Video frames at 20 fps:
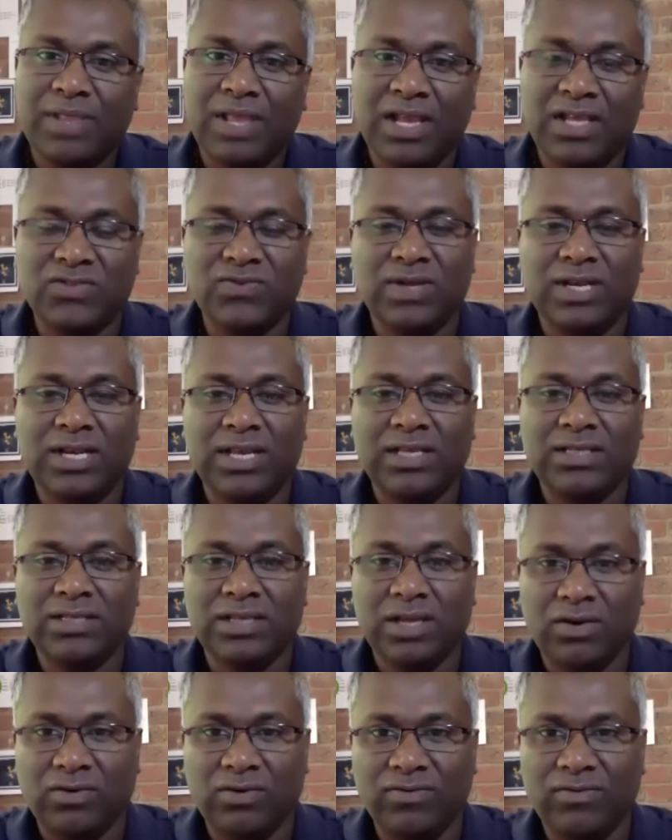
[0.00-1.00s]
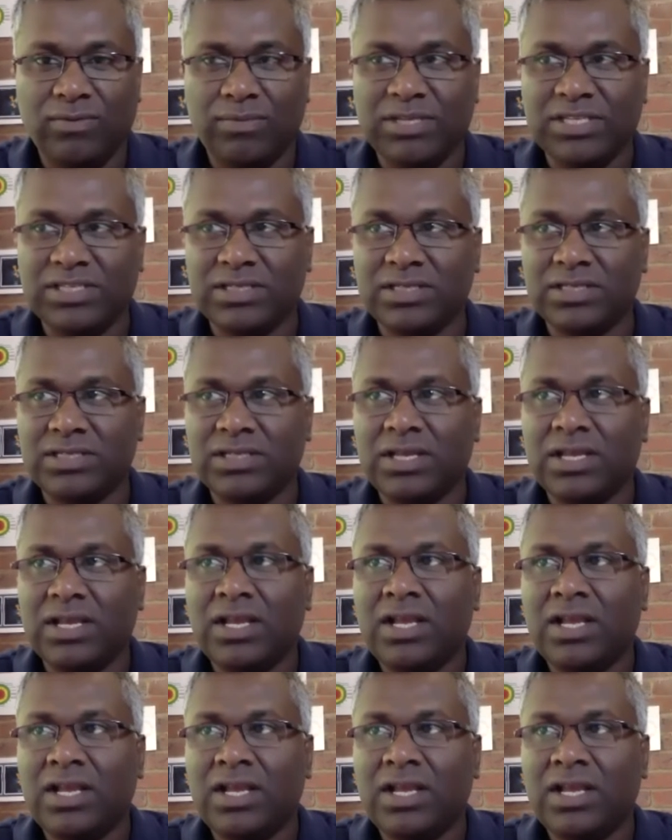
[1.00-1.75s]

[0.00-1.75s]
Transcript: as well as out of the business.